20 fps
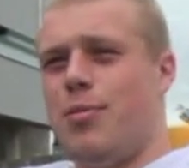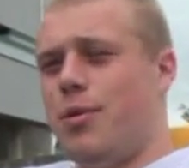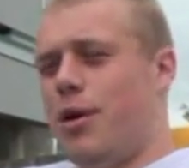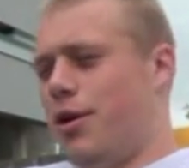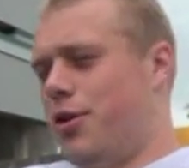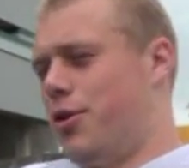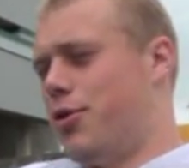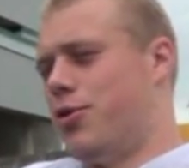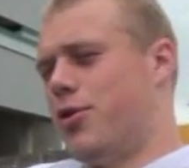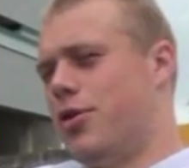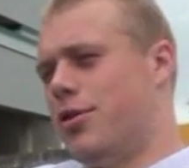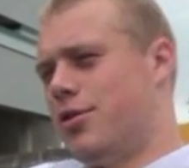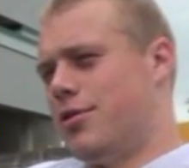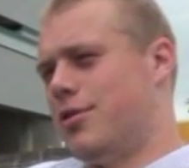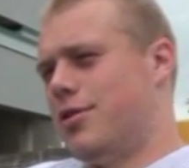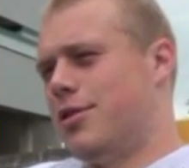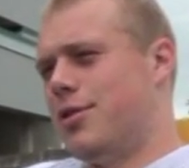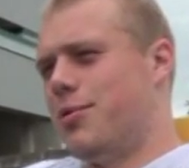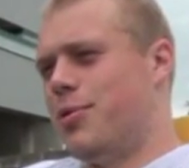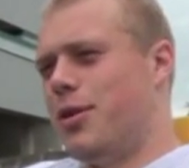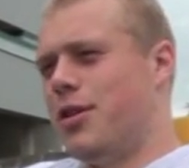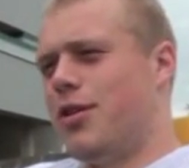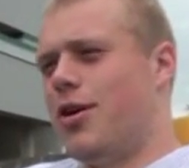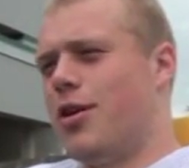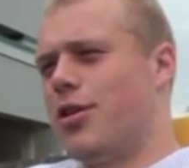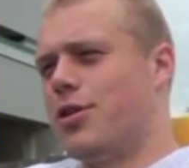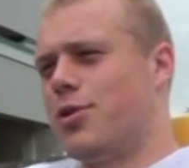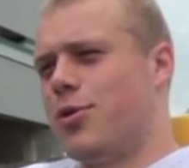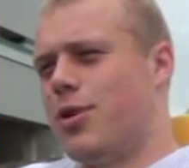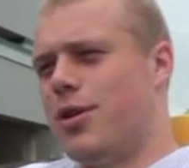Not neutral. I'm on the
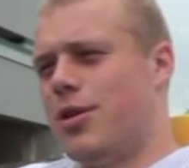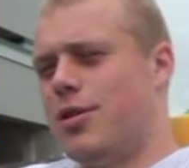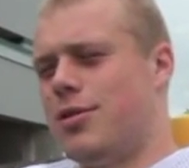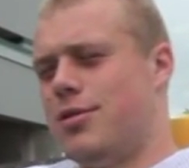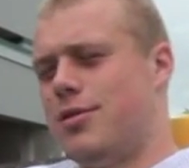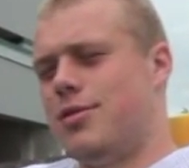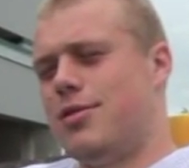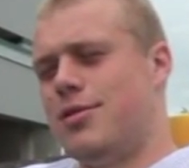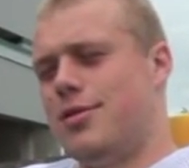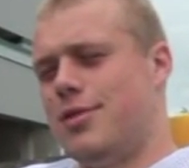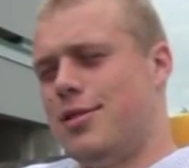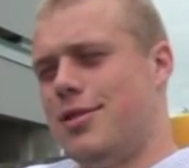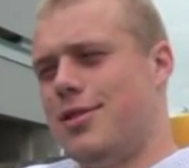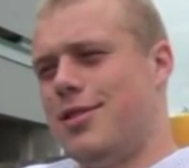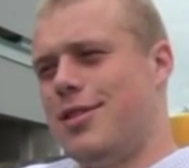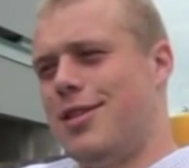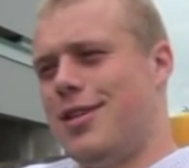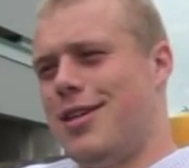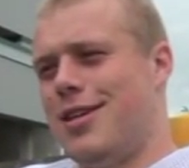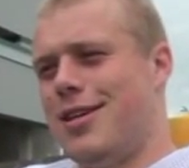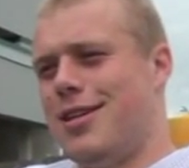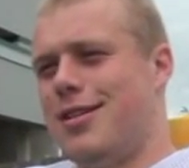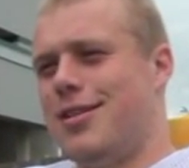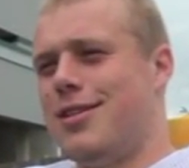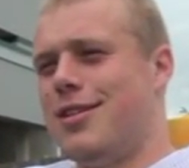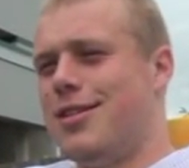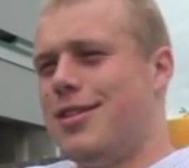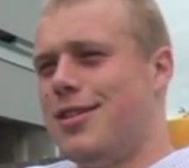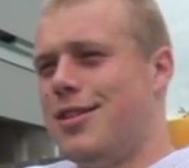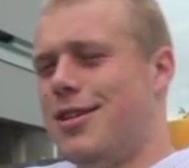dark squad.
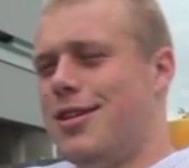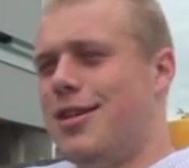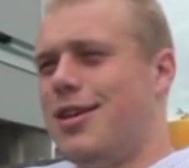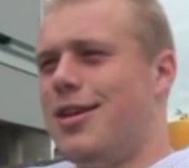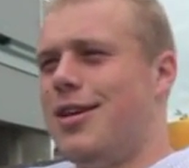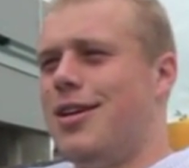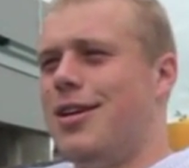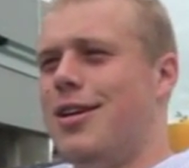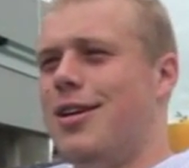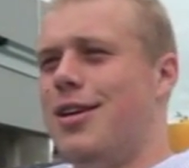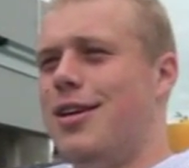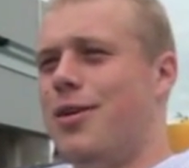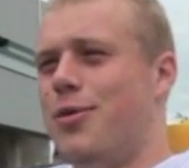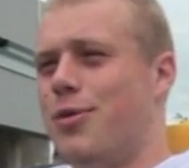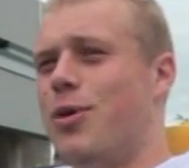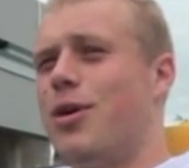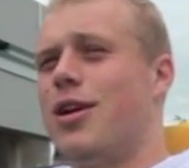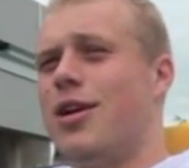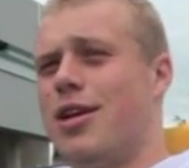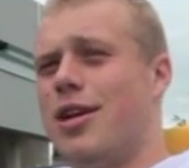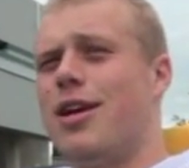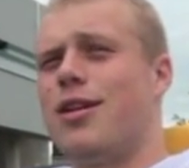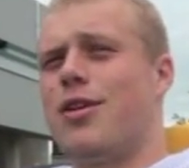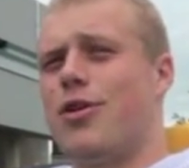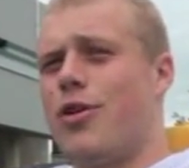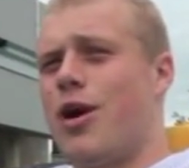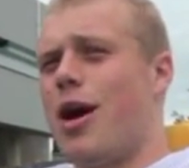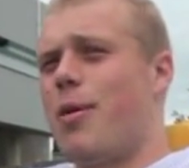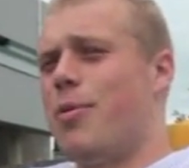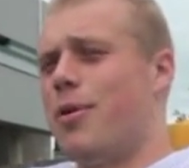And we're going to kick the
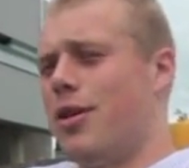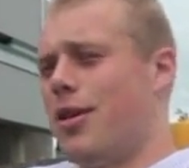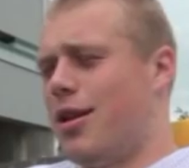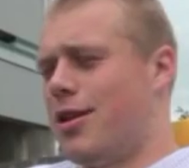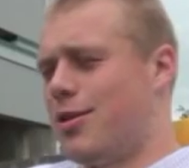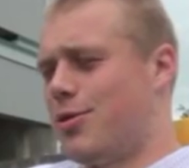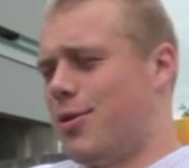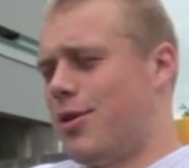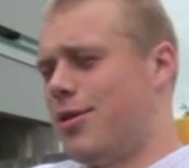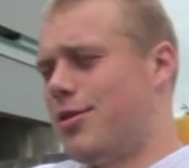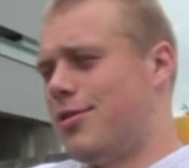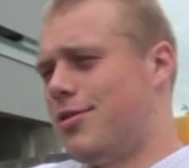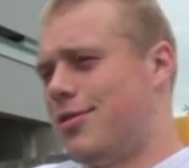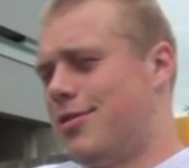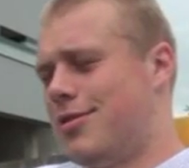crap out of the white squad.